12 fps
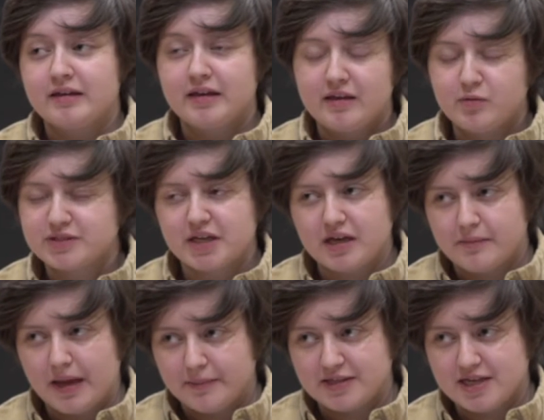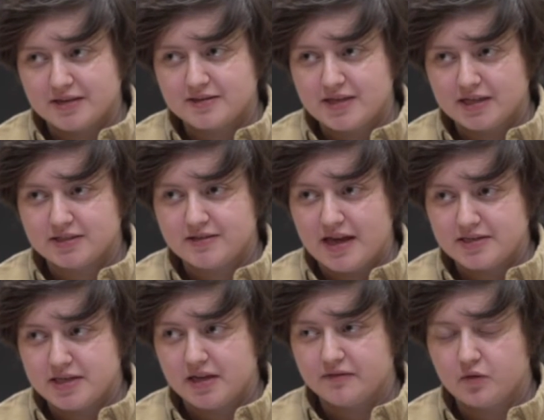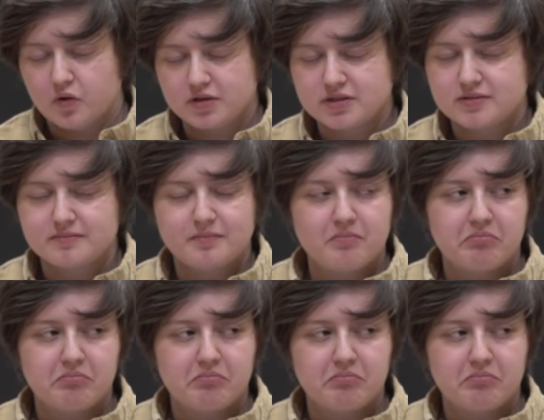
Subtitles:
He wasn't going to make me take the test that day, of course,